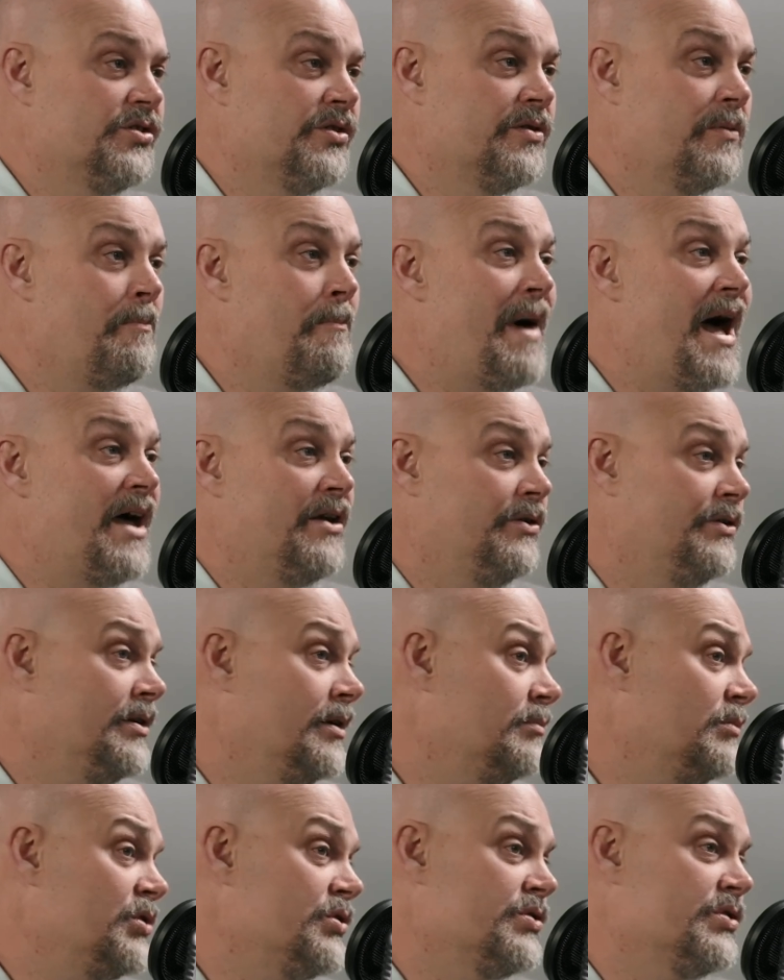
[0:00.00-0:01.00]
So the model
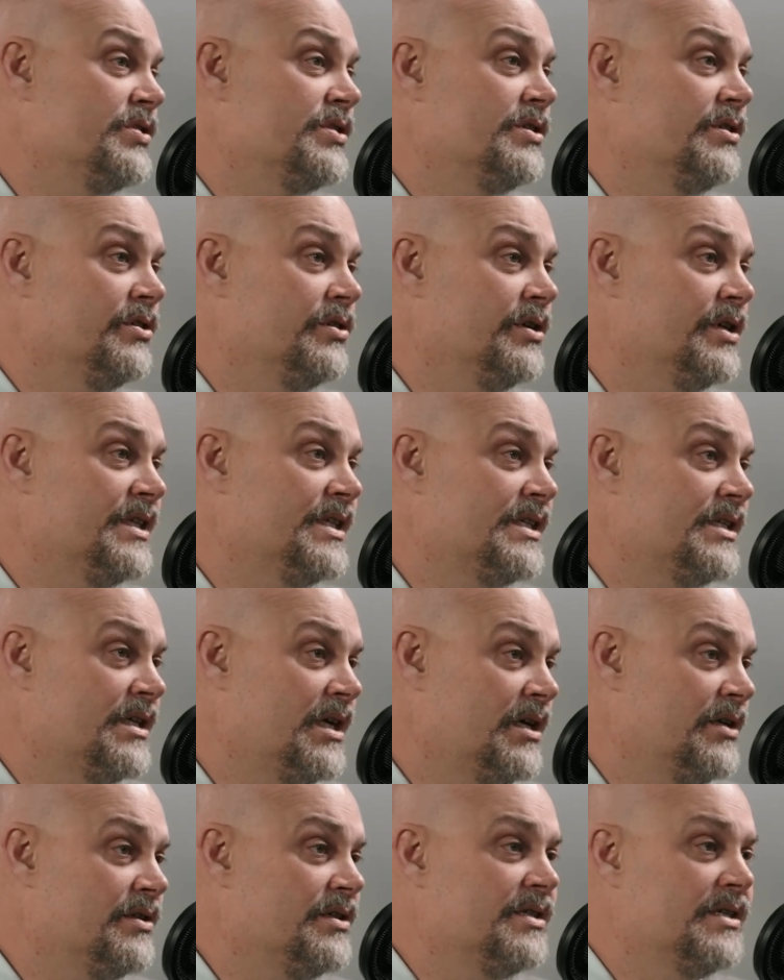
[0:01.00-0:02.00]
numbers are still going to
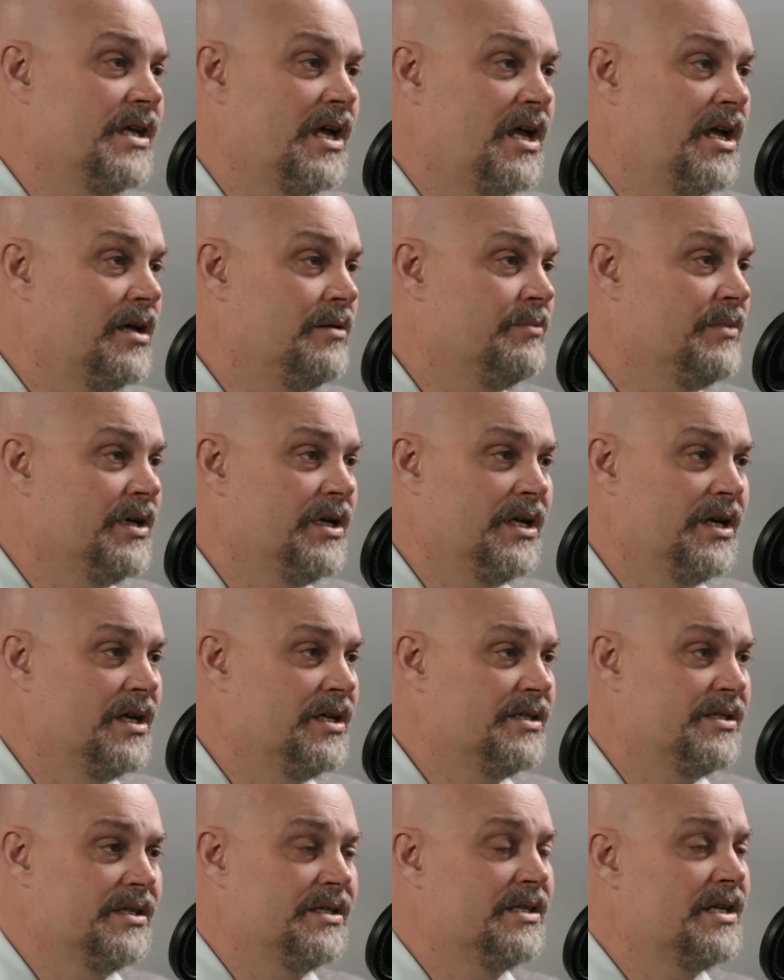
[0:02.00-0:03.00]
stay the same, and
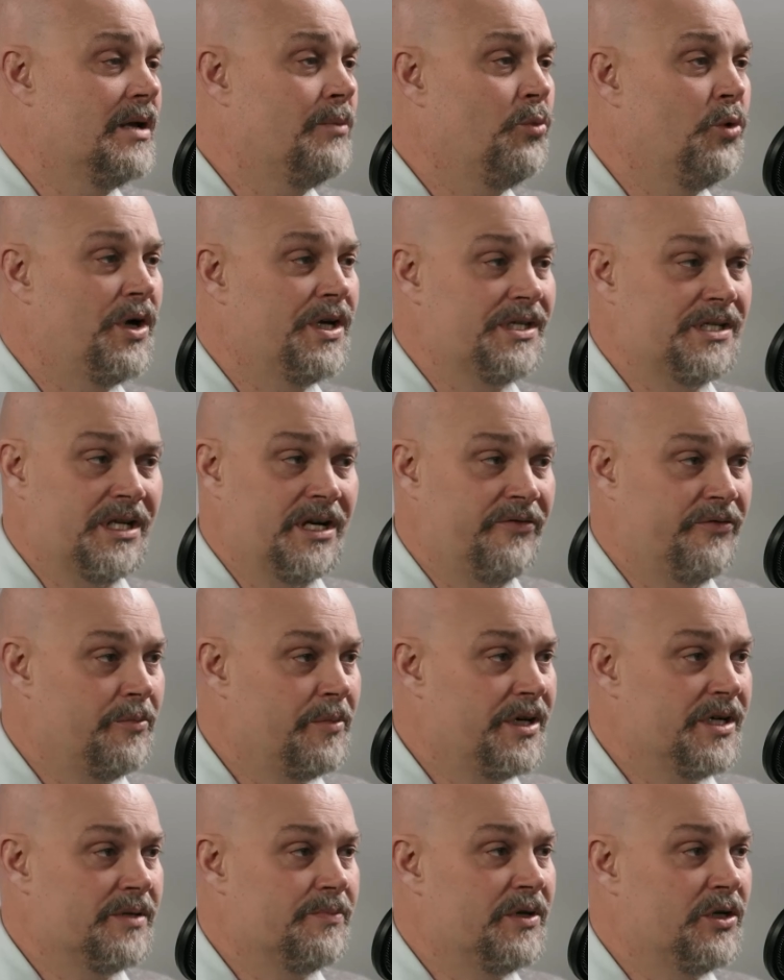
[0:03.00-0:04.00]
it's the same ones that
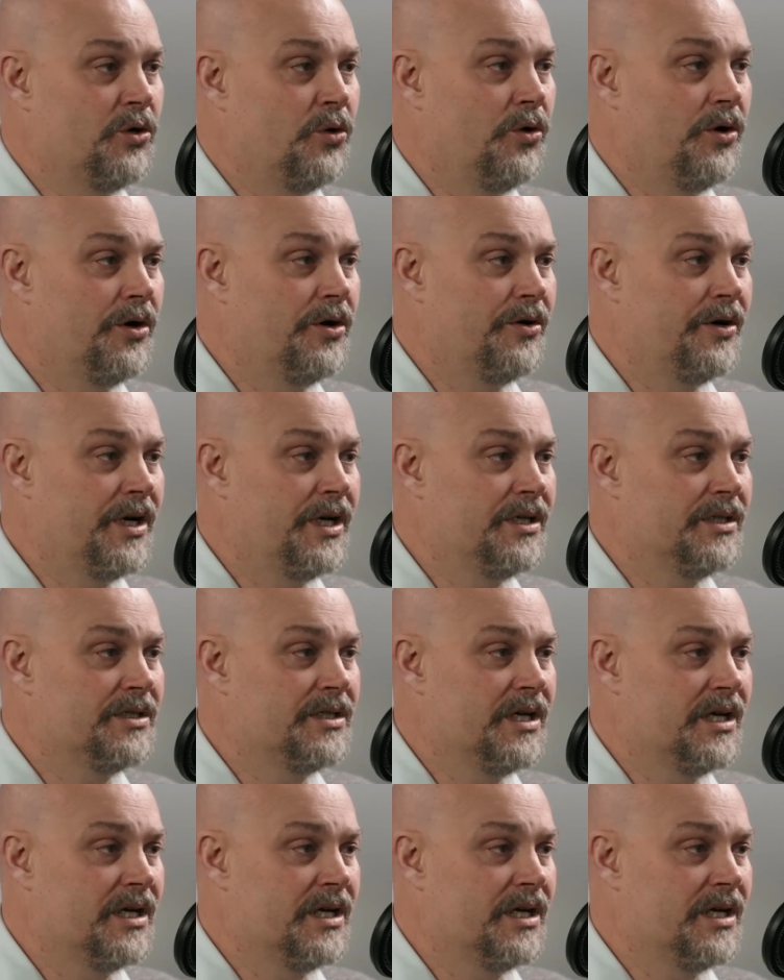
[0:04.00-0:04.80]
everybody's been ordering to